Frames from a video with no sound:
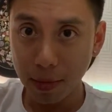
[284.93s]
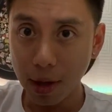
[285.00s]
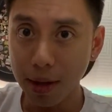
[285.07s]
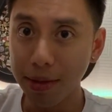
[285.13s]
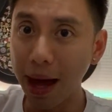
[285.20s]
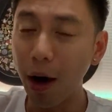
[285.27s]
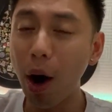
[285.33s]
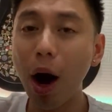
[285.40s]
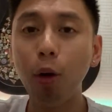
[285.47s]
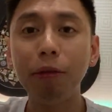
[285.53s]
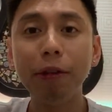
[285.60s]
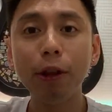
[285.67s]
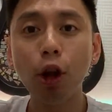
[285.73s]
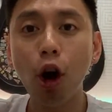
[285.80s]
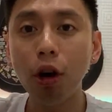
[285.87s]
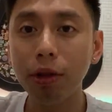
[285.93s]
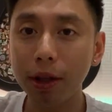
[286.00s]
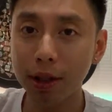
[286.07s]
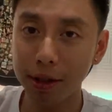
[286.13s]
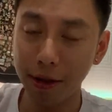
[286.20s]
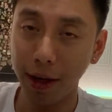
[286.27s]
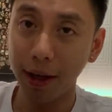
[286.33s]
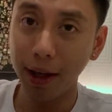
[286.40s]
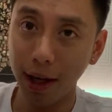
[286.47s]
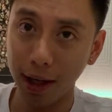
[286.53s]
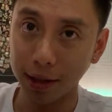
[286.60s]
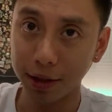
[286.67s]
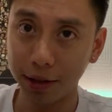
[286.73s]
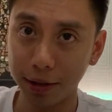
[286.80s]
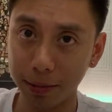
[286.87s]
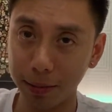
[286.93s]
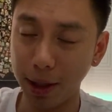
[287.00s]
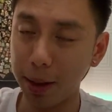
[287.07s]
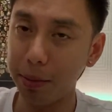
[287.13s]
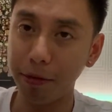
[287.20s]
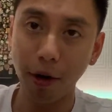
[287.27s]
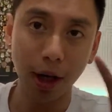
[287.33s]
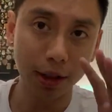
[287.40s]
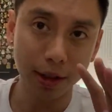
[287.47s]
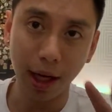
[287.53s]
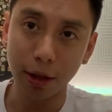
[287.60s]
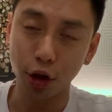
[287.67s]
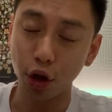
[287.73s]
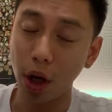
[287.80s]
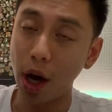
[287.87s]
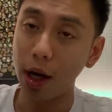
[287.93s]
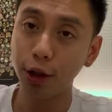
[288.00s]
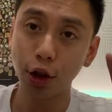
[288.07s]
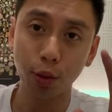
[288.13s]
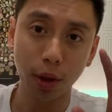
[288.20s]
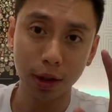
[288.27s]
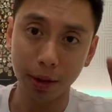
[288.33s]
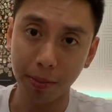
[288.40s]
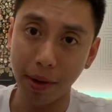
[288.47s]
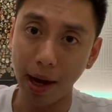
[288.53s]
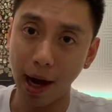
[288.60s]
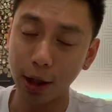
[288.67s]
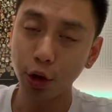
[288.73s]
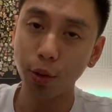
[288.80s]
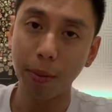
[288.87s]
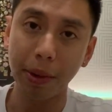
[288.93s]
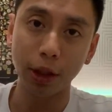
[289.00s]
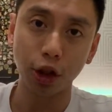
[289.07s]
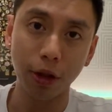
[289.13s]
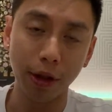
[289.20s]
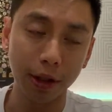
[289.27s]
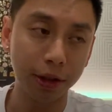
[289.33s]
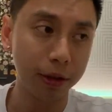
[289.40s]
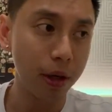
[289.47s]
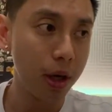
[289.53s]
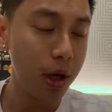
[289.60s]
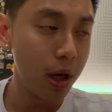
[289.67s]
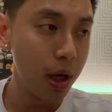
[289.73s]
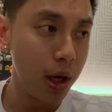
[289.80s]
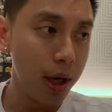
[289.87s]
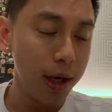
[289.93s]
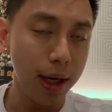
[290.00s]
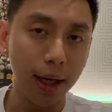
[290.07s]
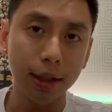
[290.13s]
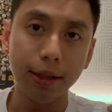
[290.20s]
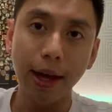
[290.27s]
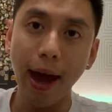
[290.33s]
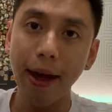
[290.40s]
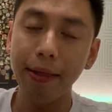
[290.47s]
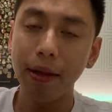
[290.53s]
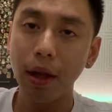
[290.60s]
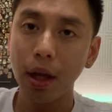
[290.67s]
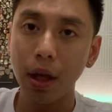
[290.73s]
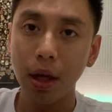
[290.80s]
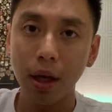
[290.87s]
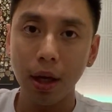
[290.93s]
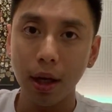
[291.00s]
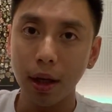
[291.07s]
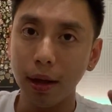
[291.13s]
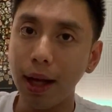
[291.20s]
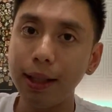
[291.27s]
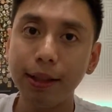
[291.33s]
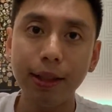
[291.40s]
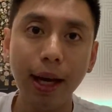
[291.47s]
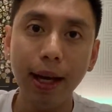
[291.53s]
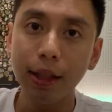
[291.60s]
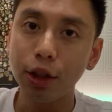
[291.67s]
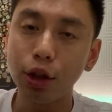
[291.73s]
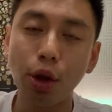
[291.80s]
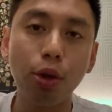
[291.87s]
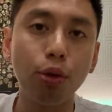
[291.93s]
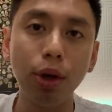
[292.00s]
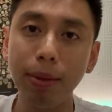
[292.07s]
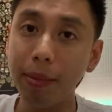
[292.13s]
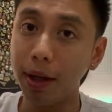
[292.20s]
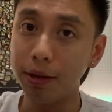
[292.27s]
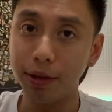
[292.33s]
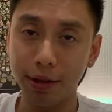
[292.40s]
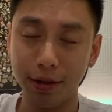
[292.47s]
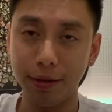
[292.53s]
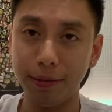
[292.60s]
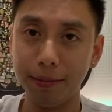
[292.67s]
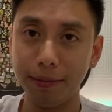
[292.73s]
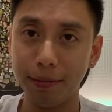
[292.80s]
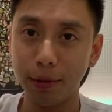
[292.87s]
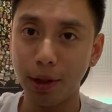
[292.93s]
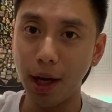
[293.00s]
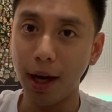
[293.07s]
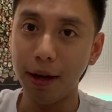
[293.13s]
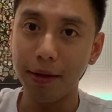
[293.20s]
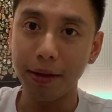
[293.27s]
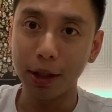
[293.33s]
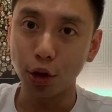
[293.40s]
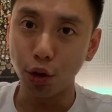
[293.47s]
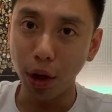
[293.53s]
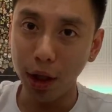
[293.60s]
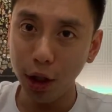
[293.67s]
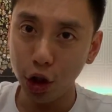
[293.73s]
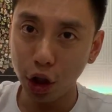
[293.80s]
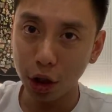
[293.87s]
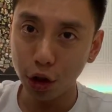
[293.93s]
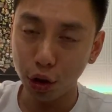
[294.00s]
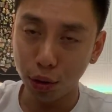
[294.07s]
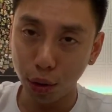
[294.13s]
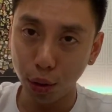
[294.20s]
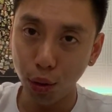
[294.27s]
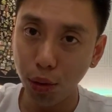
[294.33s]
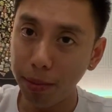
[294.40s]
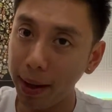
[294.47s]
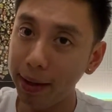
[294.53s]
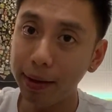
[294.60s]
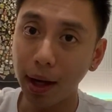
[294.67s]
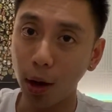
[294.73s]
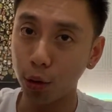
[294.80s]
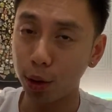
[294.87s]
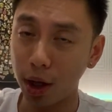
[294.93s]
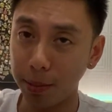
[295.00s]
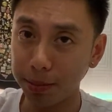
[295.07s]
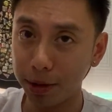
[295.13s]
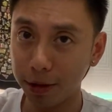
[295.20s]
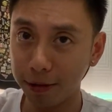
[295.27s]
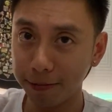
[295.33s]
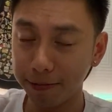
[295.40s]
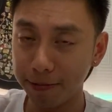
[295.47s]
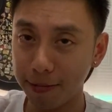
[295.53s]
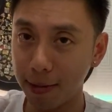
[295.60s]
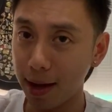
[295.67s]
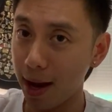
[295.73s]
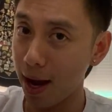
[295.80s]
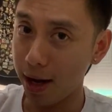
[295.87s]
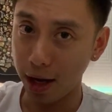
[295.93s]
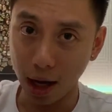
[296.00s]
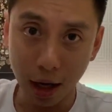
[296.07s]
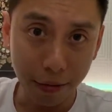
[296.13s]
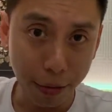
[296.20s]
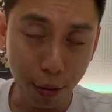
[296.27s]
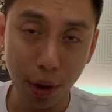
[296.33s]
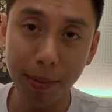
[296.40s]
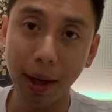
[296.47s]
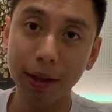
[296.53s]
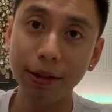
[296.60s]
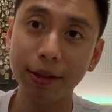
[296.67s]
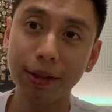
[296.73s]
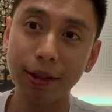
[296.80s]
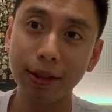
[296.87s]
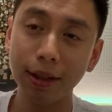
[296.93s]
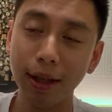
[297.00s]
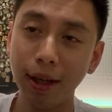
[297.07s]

Now, however long this thing is, okay. Before I start the draw, I just want to I just want to mention this is that let's say it's three months, okay? There's really just two main outcomes. At the end of three months,